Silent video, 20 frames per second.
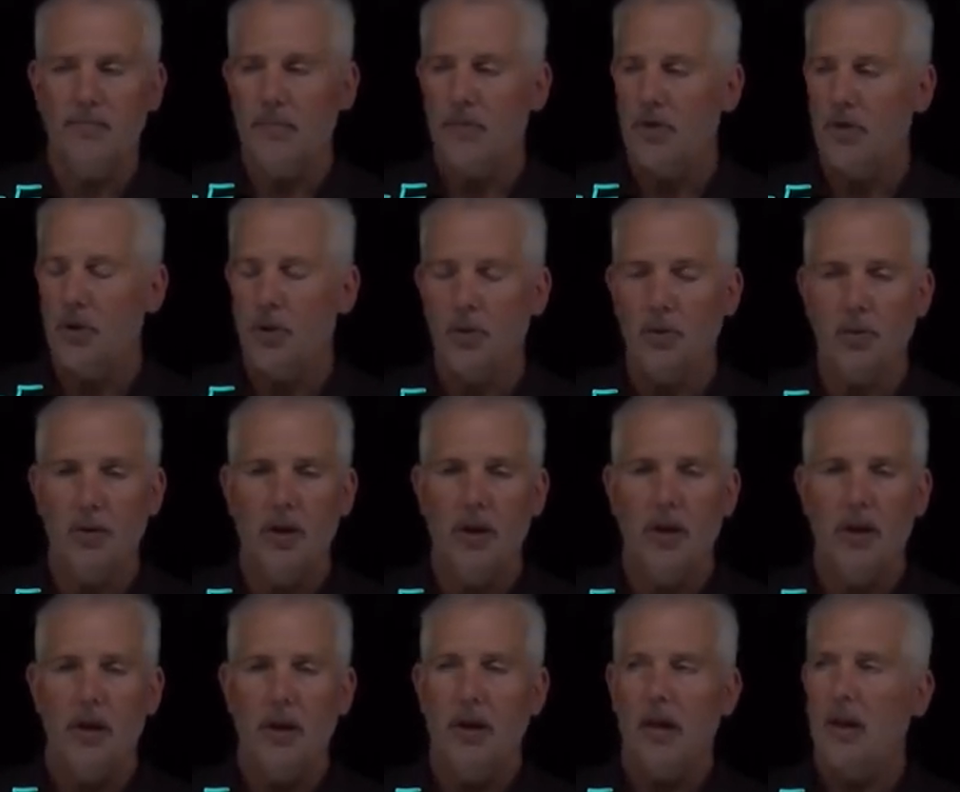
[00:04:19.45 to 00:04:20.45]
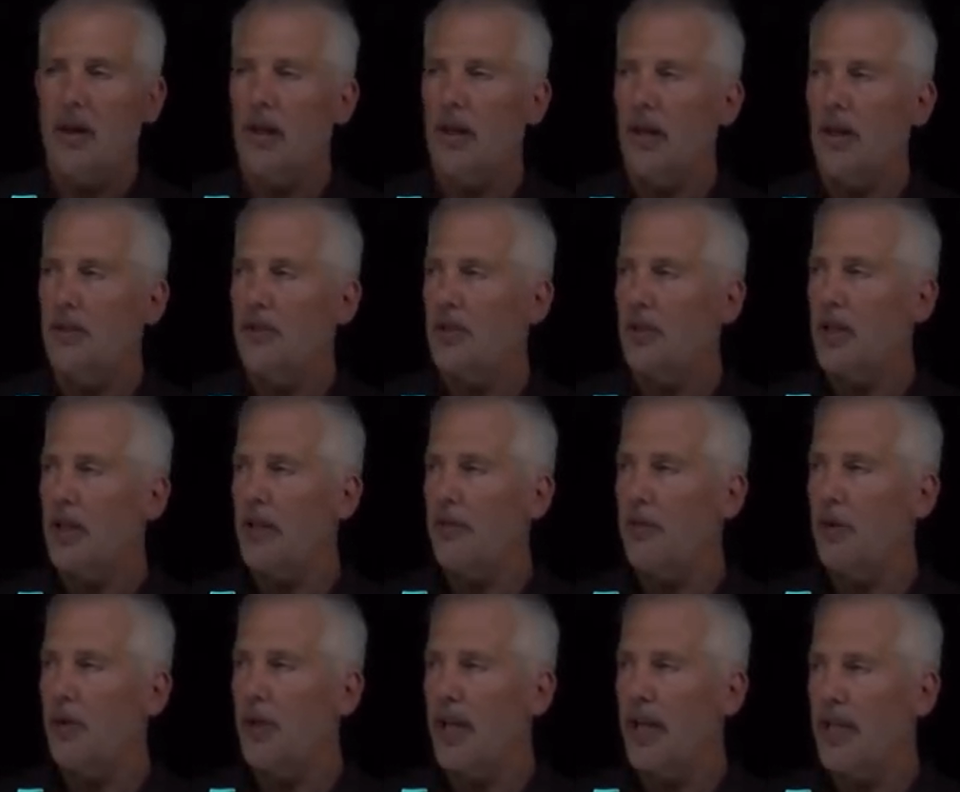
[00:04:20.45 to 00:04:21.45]
So uh, to give
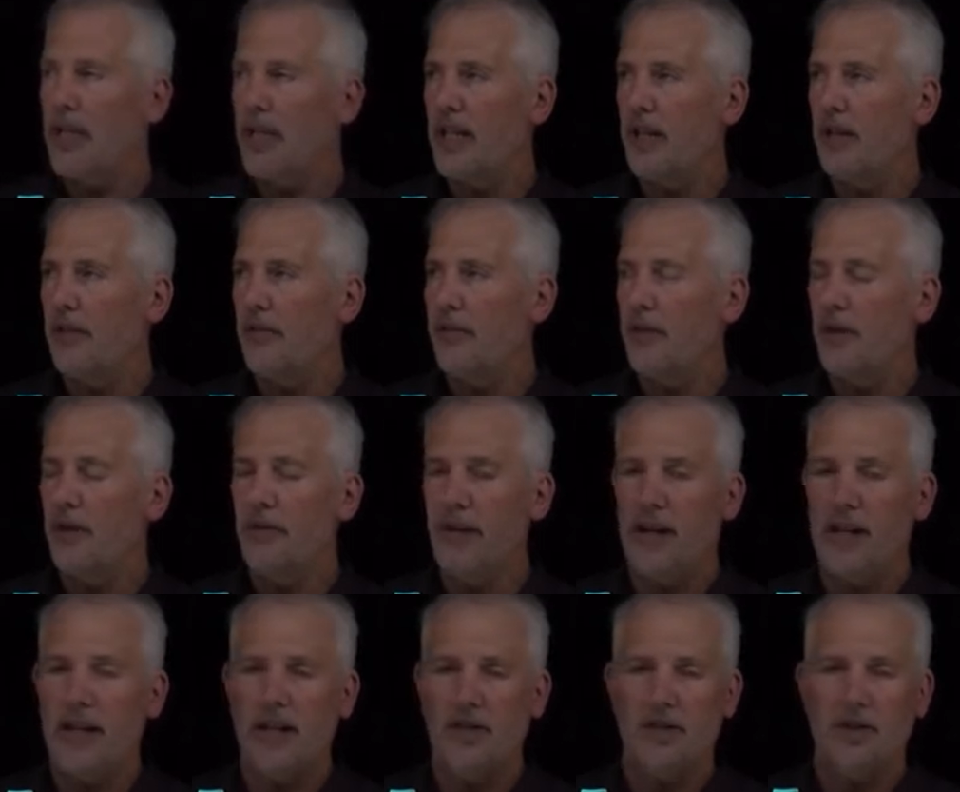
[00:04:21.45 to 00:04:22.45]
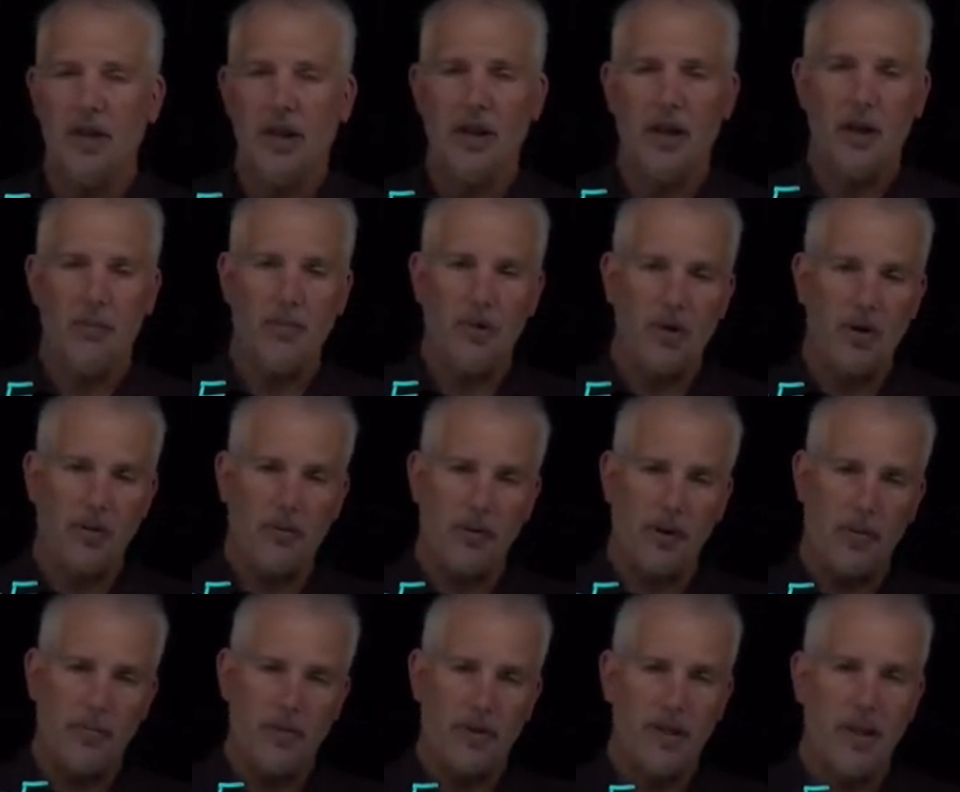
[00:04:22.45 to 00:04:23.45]
you an idea of, of how that's done, I'll pull
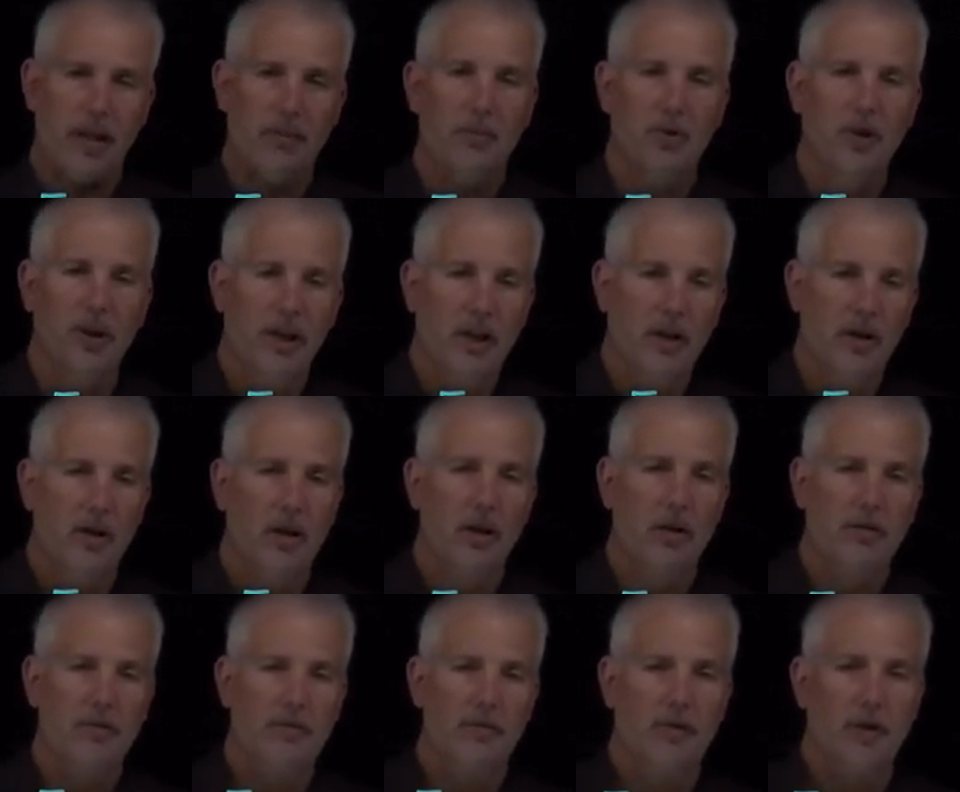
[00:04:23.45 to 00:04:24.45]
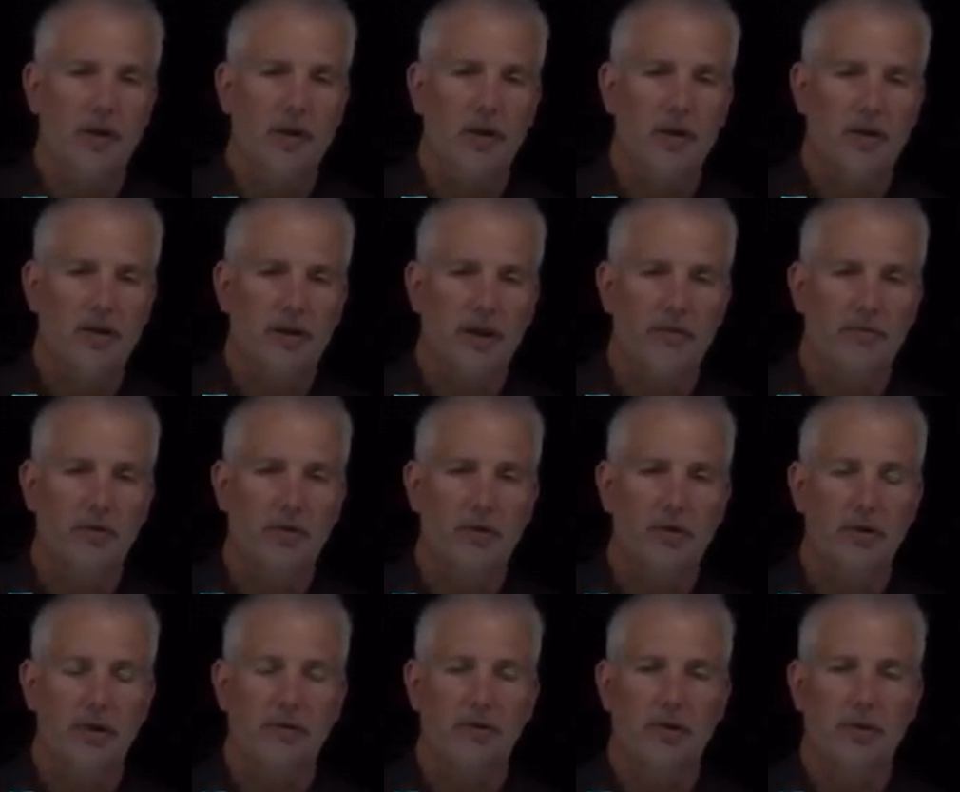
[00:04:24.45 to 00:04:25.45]
up a table here of uh, several
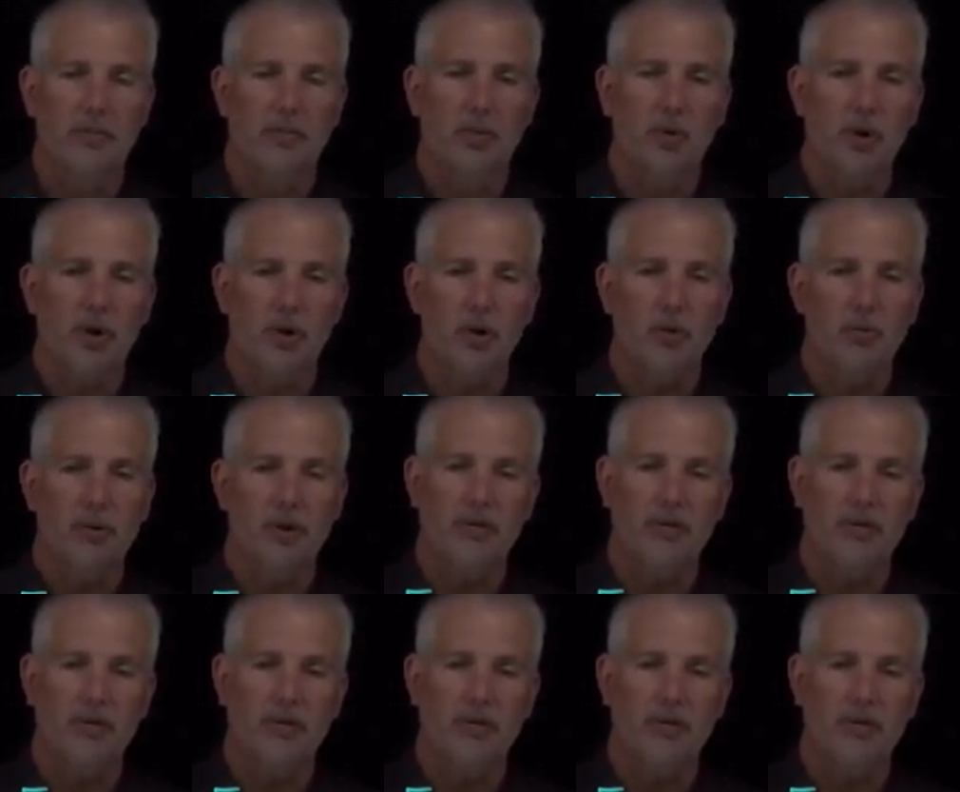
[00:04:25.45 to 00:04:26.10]
different point groups.